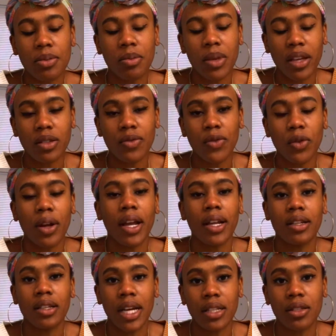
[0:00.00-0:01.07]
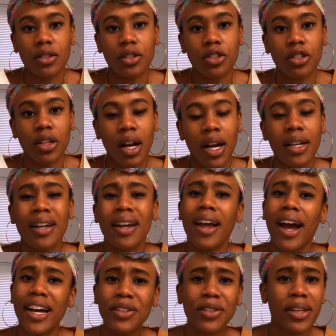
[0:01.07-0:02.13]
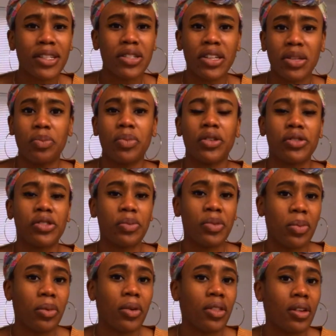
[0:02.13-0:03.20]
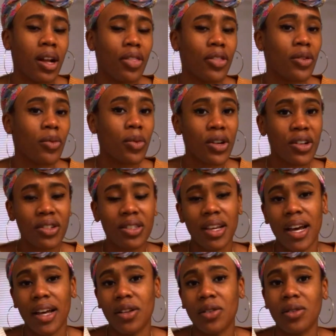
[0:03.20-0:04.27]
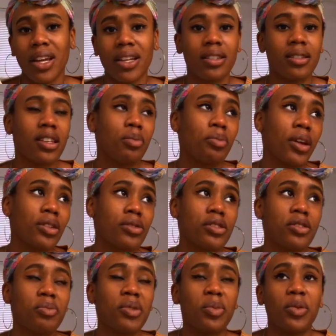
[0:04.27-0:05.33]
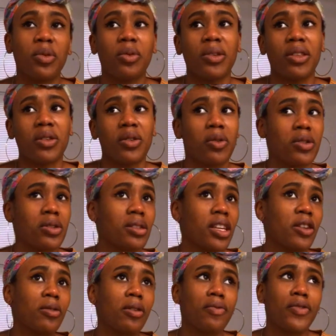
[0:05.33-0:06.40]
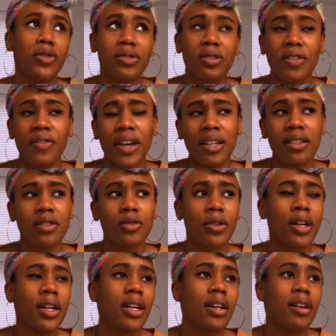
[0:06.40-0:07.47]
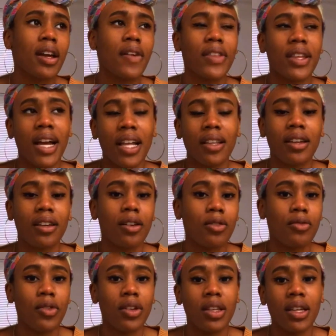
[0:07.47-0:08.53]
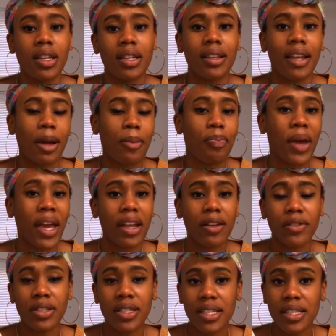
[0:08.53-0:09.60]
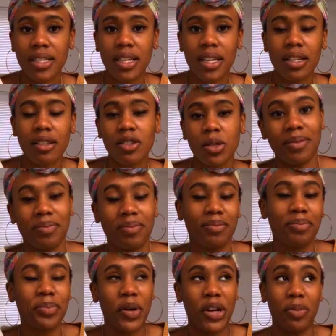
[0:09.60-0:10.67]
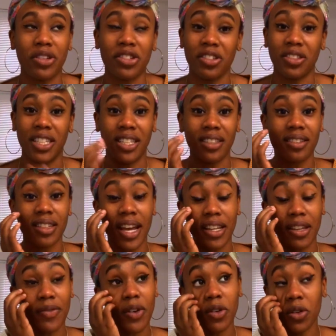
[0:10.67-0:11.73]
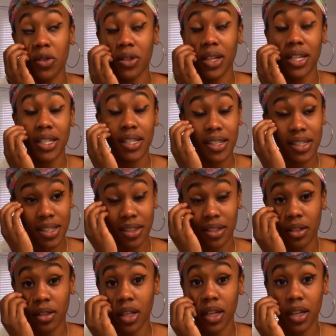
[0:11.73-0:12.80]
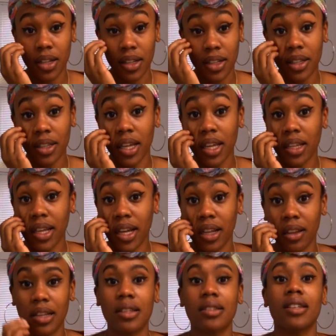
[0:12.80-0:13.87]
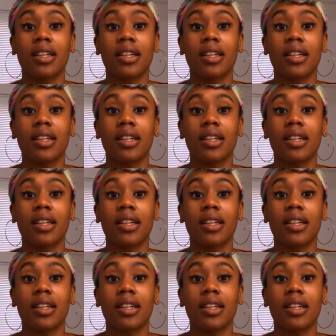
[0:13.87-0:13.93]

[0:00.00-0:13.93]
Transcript: makes for a nicer shot. I don't like to take pictures of people when they're at their worst. I don't like to take pictures of people when their horse refused a fence, or if they had a really painful distance, or pretty much delete any photo that is like that, unless it's